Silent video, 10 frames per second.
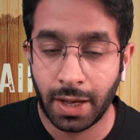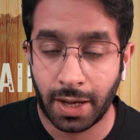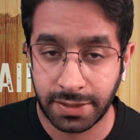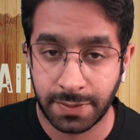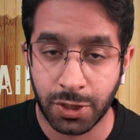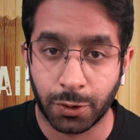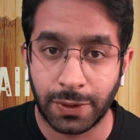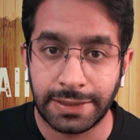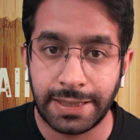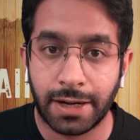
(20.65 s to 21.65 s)
I
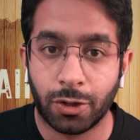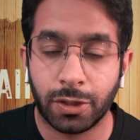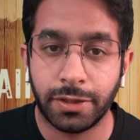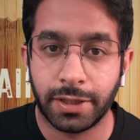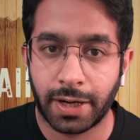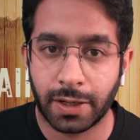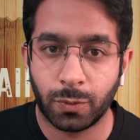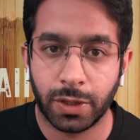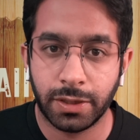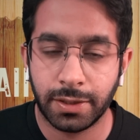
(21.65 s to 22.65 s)
subsequently had All India rank
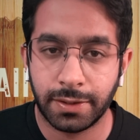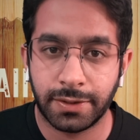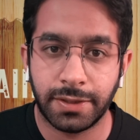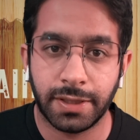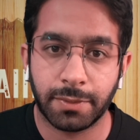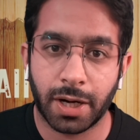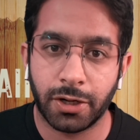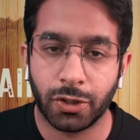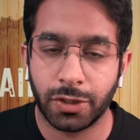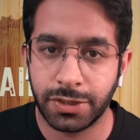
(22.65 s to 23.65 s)
1 in the DM
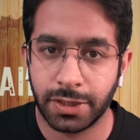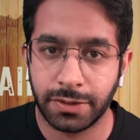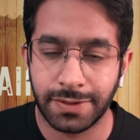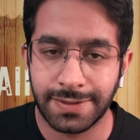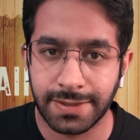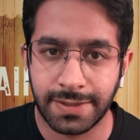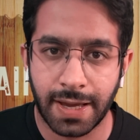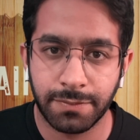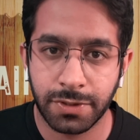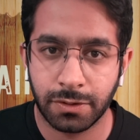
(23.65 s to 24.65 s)
cardiology entrance
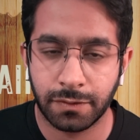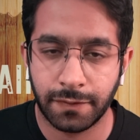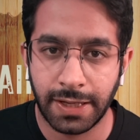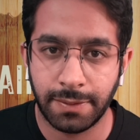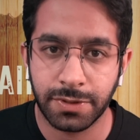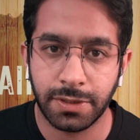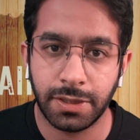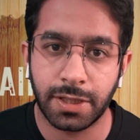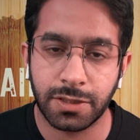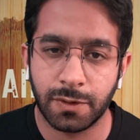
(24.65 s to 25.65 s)
exams of Aiims
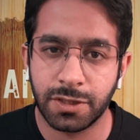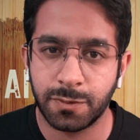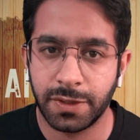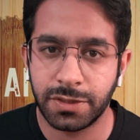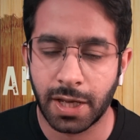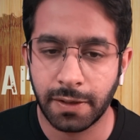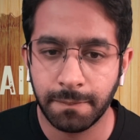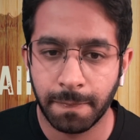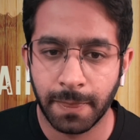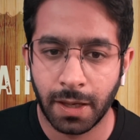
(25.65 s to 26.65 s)
NEET as well as PGI,
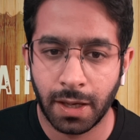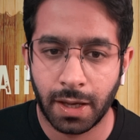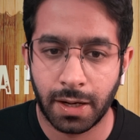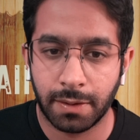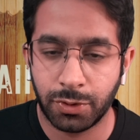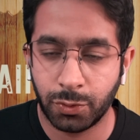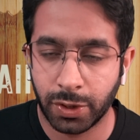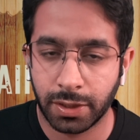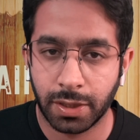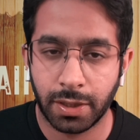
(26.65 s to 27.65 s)
and I'm
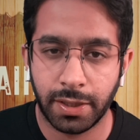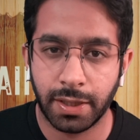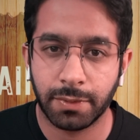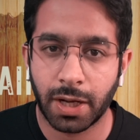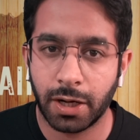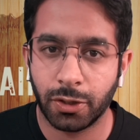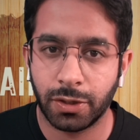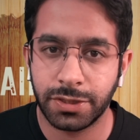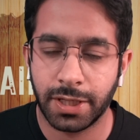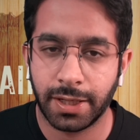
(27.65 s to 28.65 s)
doing DM
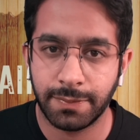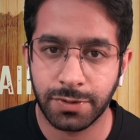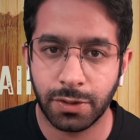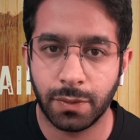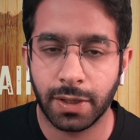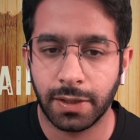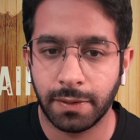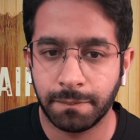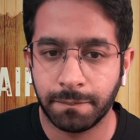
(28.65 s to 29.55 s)
cardiology at Aiims New Delhi.